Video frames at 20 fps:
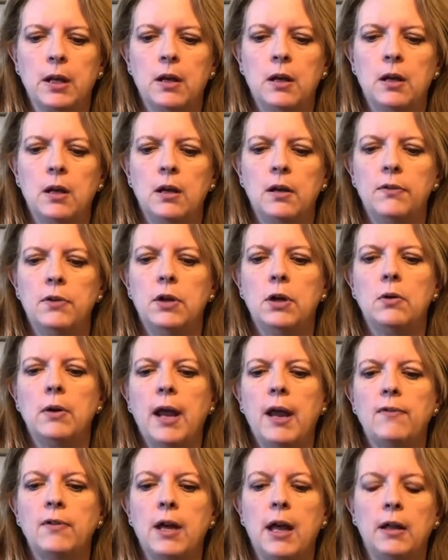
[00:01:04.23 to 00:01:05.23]
If you don't
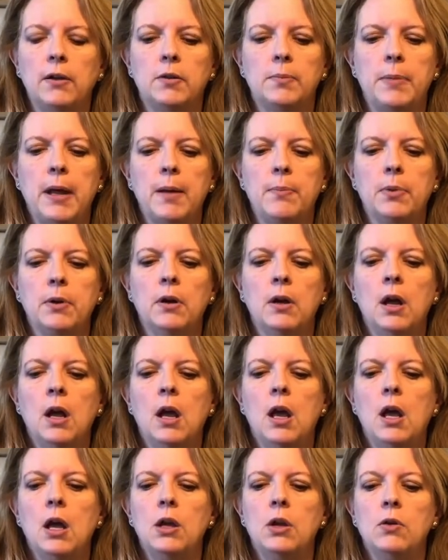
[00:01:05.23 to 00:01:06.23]
have colored paper,
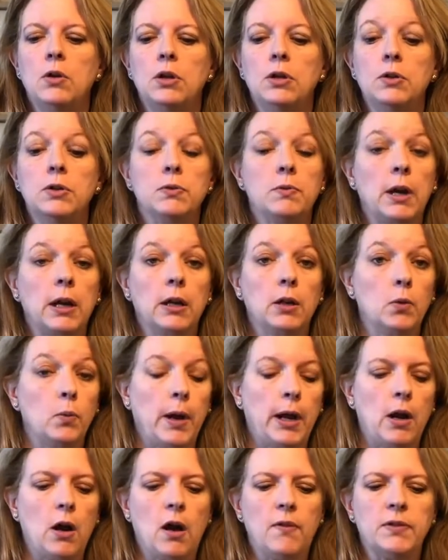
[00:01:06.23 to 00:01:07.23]
you can use regular
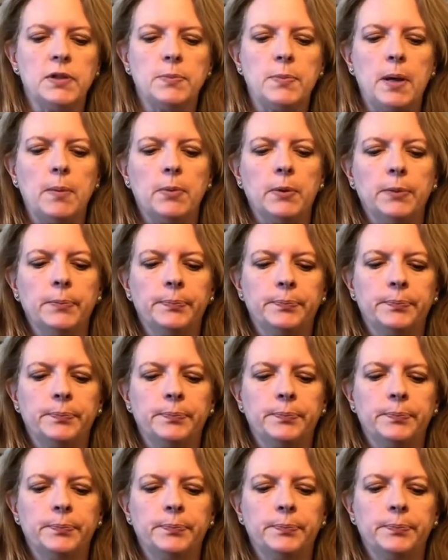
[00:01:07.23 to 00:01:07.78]
white office paper.